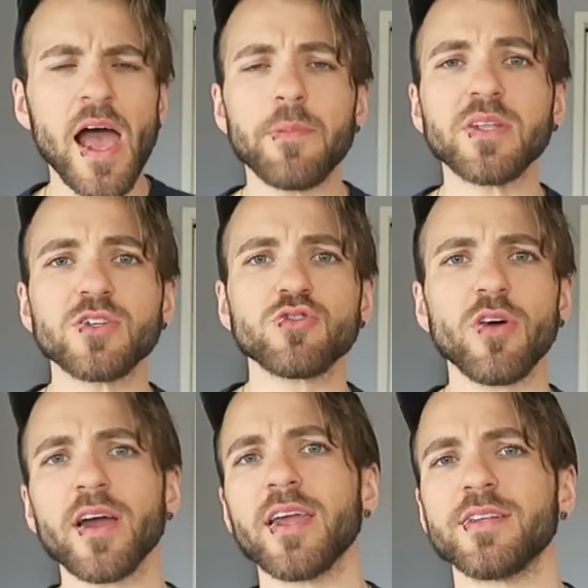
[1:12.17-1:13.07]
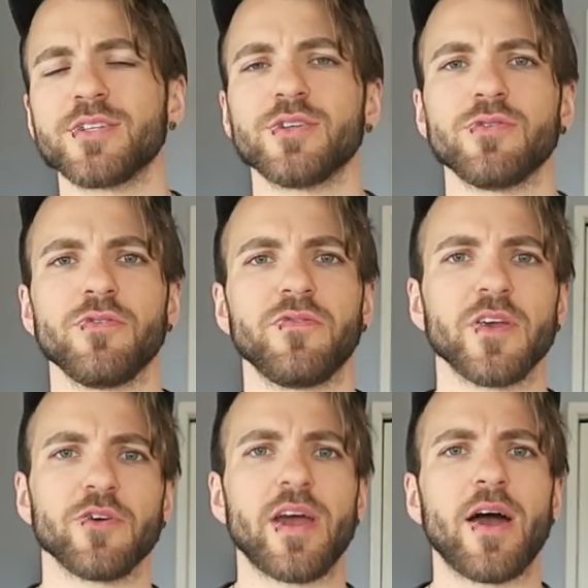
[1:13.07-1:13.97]
I've been trying to
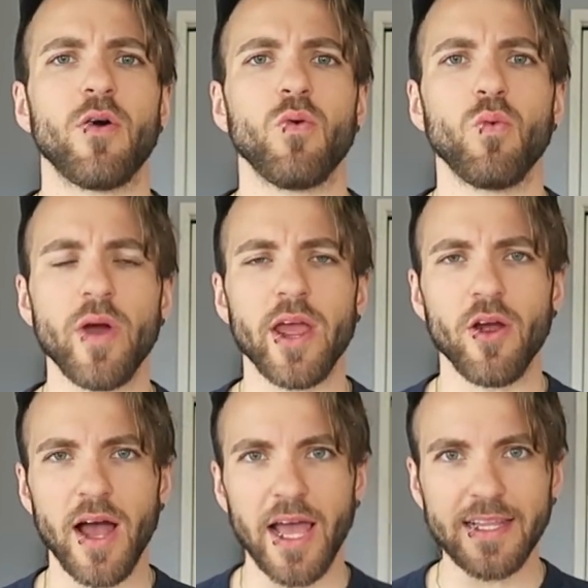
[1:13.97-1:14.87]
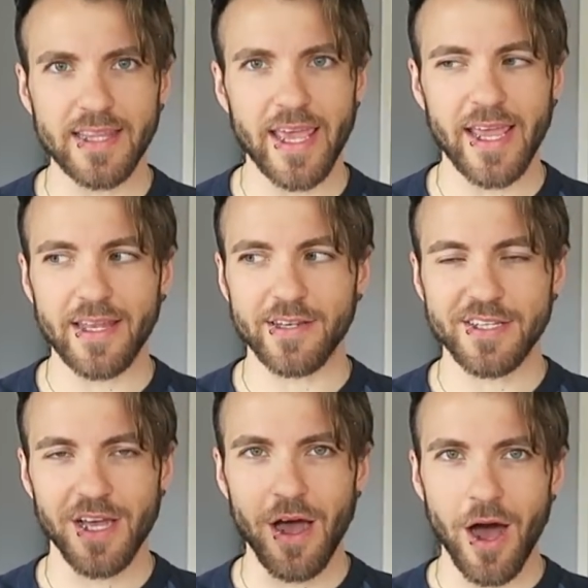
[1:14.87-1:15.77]
figure out where I
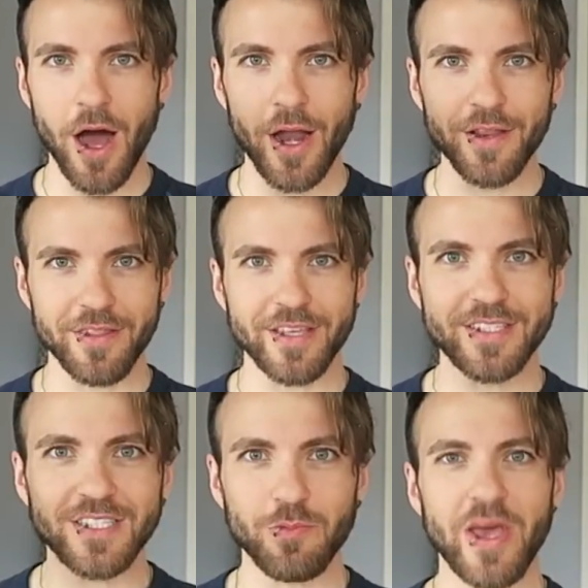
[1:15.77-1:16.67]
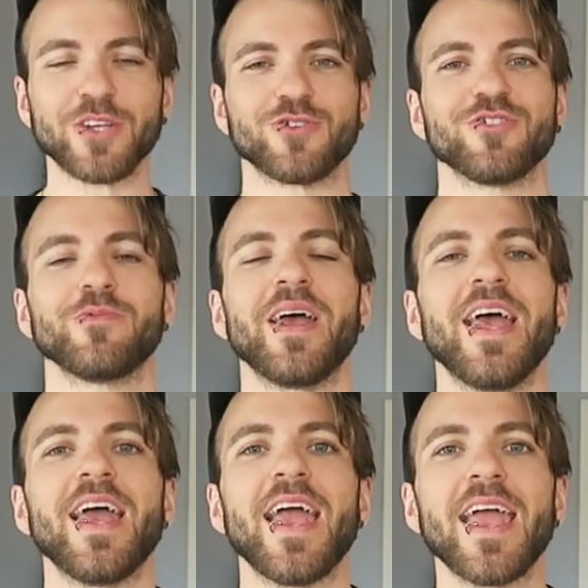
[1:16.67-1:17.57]
land on this spectrum.
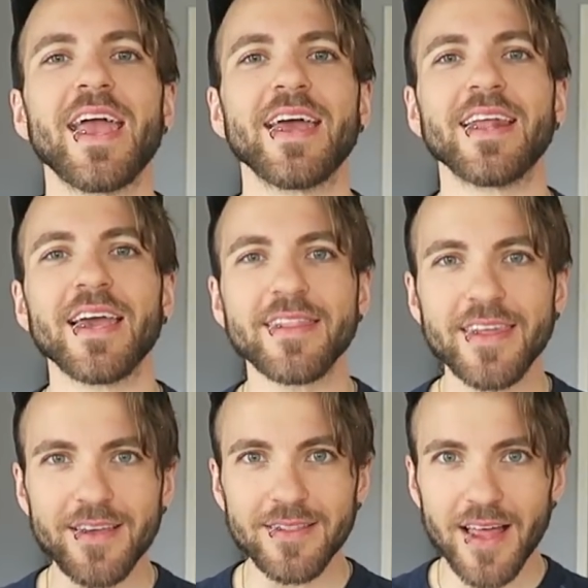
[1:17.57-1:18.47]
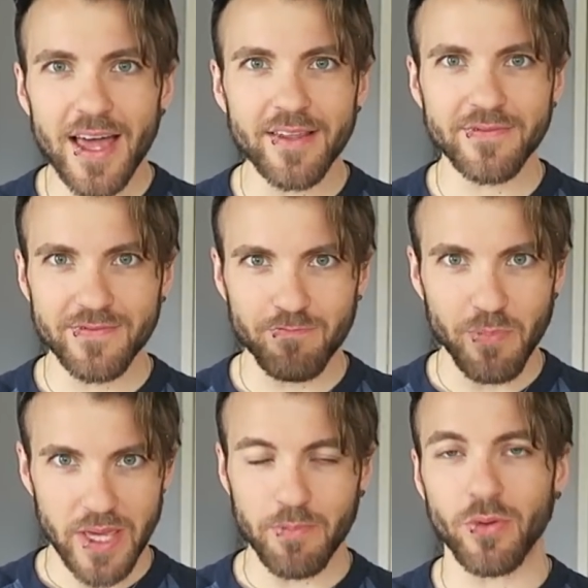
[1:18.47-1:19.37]
And I think a lot of
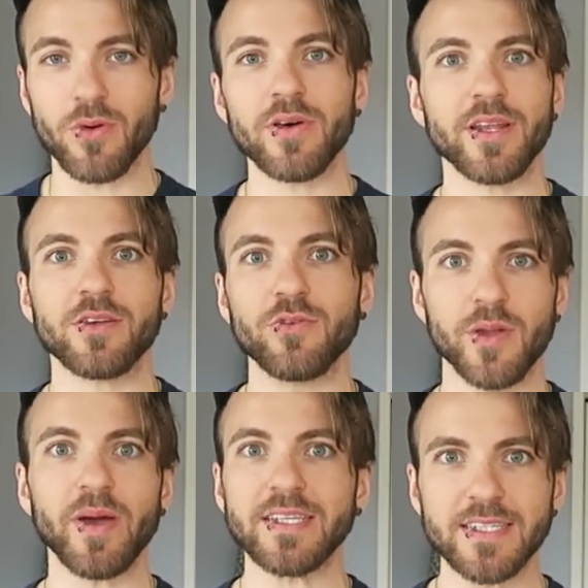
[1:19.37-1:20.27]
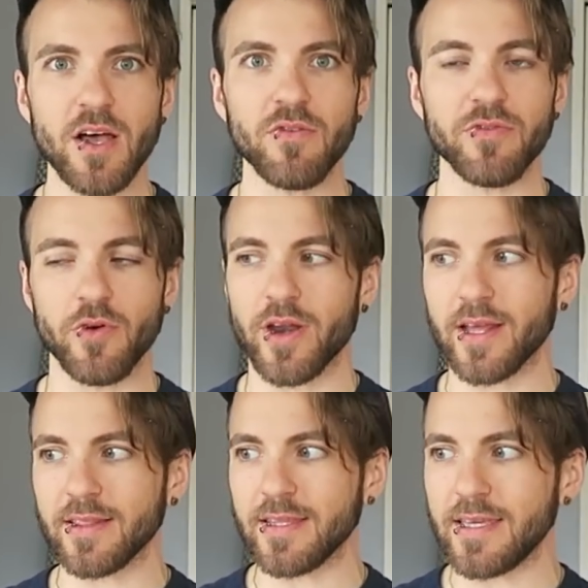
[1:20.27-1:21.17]
people, including myself, thought
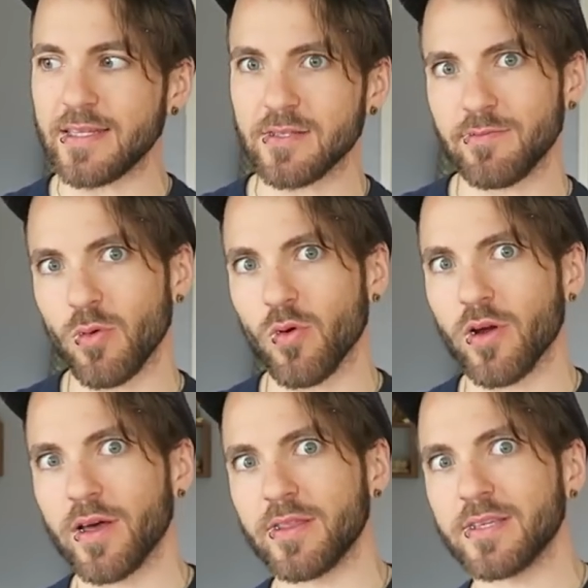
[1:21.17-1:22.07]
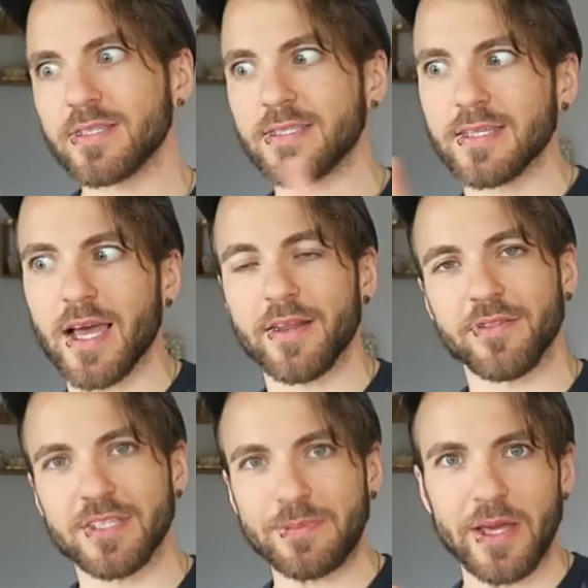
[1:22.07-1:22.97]
I leaned more on this side
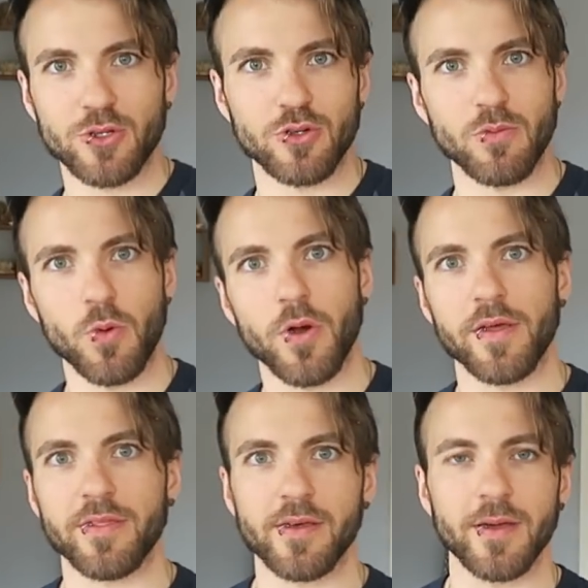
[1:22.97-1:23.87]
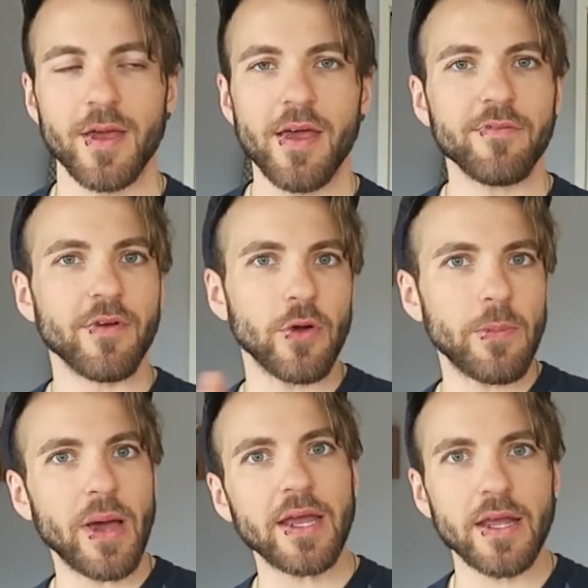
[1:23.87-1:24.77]
of the spectrum, more on the very
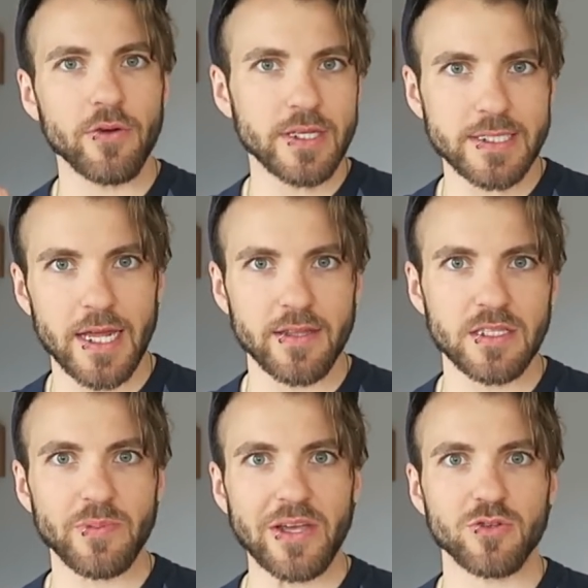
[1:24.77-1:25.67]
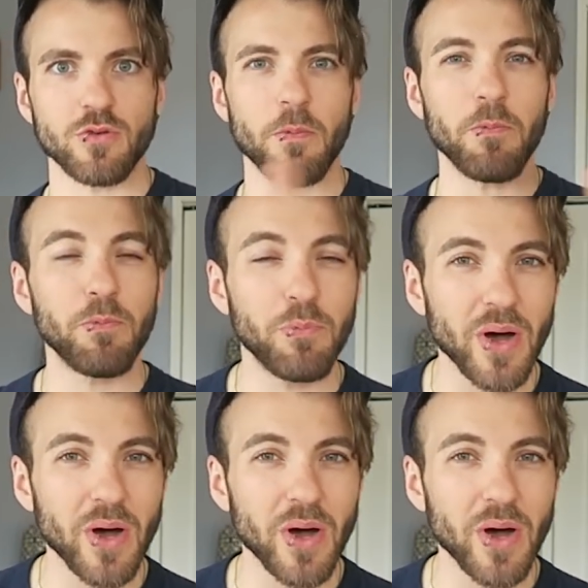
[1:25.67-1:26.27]
binary side of the spectrum.